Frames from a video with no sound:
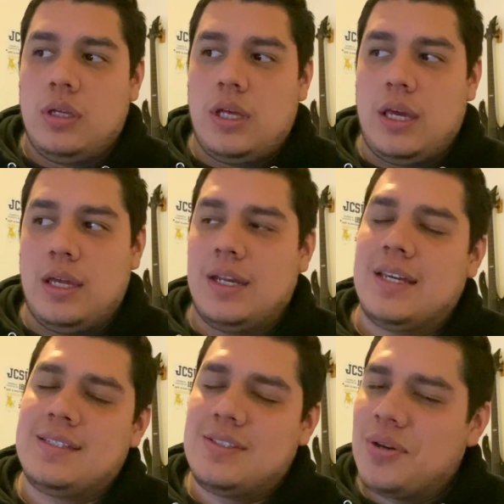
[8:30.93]
and I
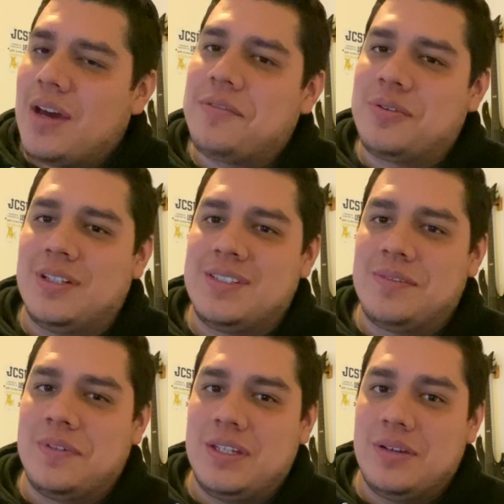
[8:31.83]
still haven't
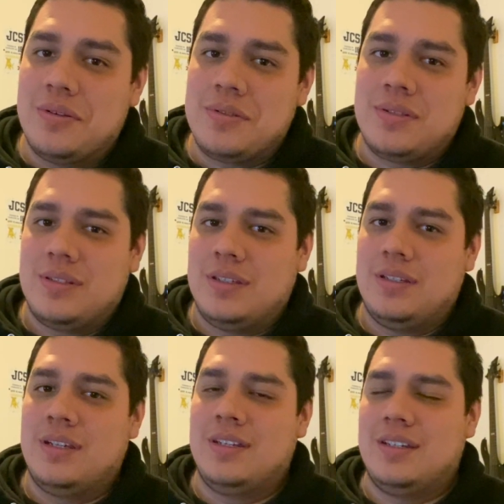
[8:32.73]
released the videos
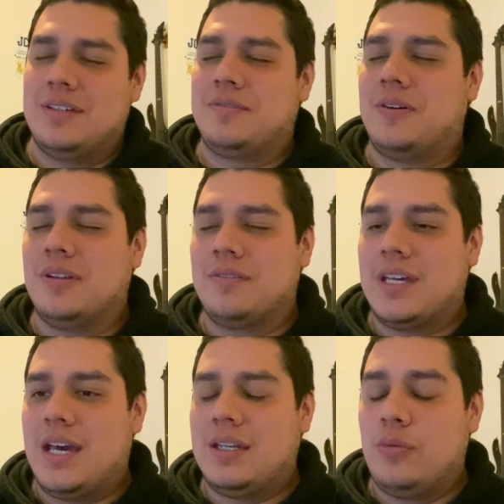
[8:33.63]
of all of
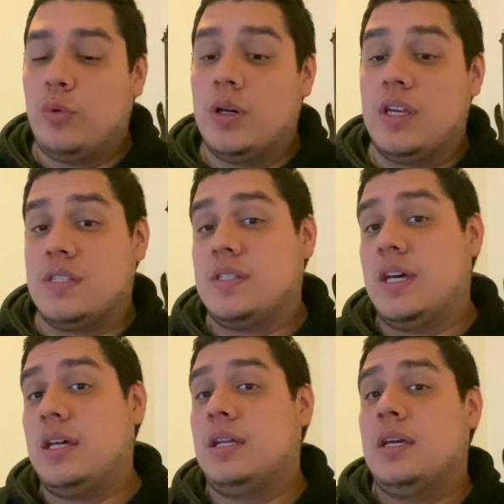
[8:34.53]
that, was
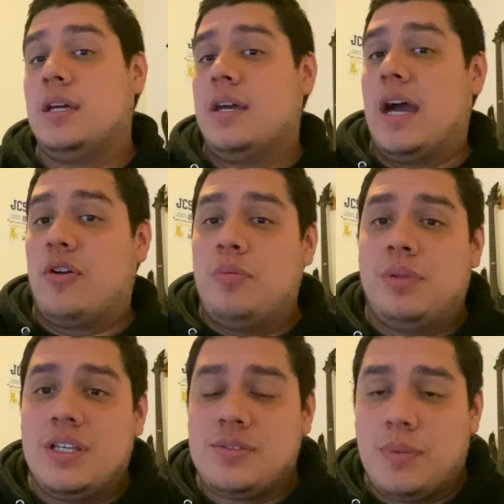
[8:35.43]
that I
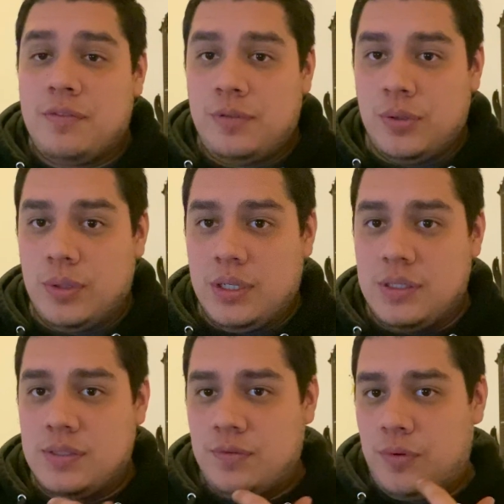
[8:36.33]
replaced my
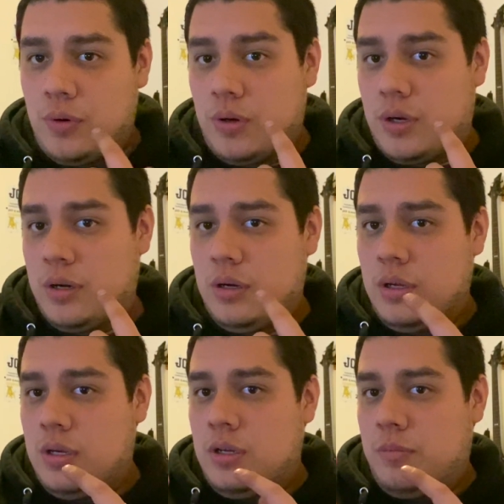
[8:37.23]
fluids for
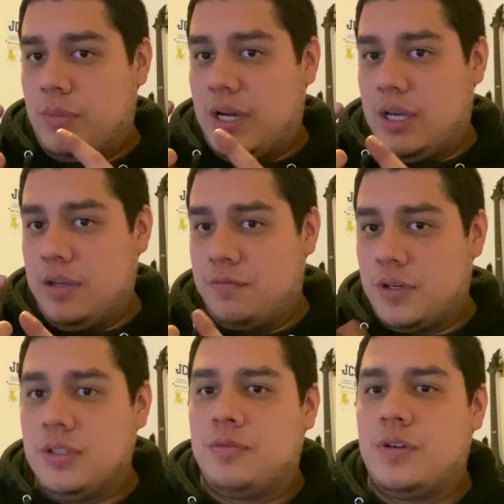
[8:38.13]
my
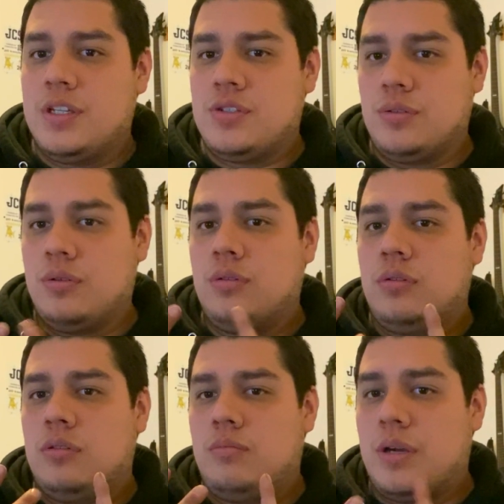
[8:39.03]
front differential,
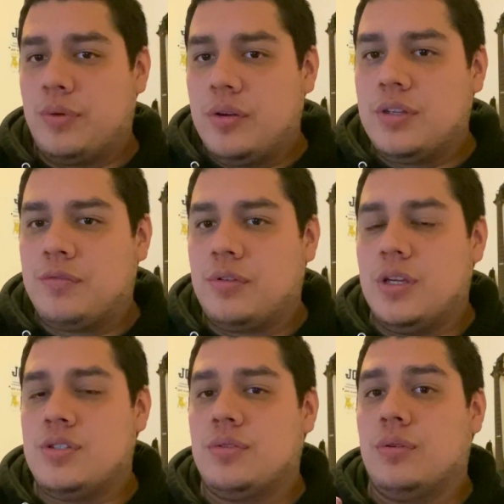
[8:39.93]
my rear
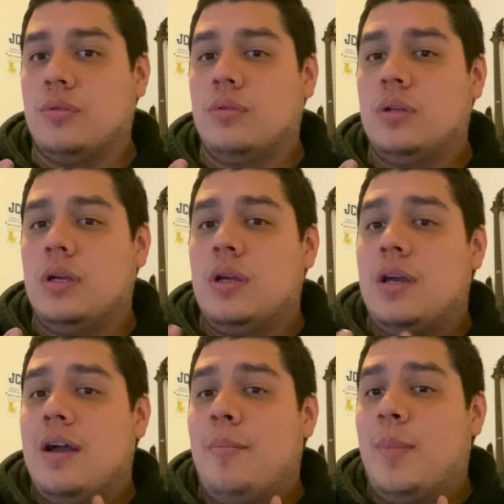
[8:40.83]
differential,
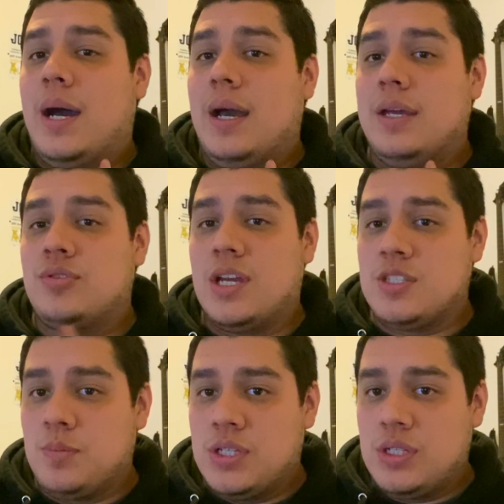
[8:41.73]
my
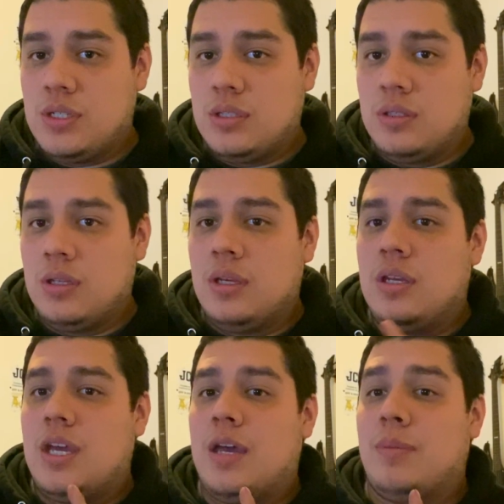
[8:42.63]
transmission,
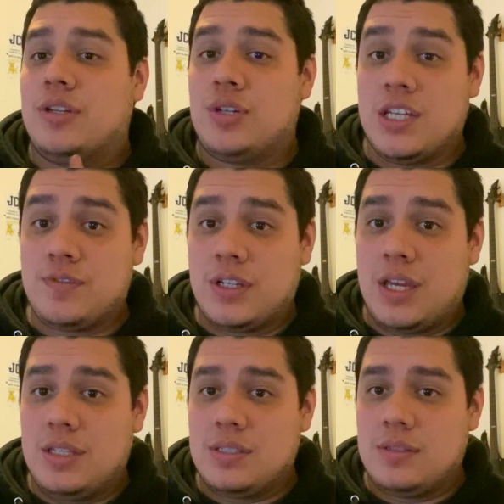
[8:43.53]
and my transfer
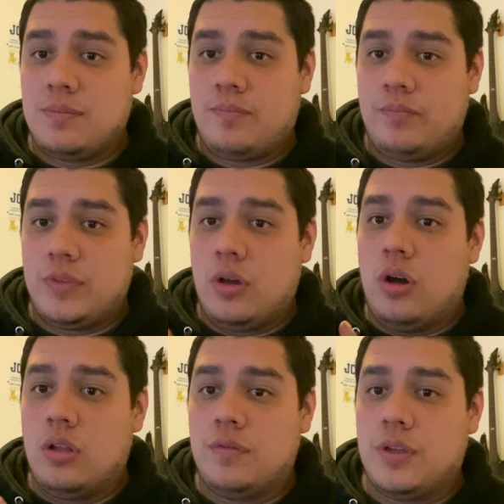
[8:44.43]
case.
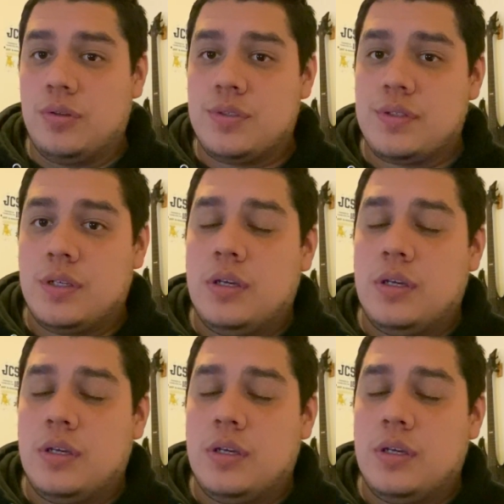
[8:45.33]
All of those.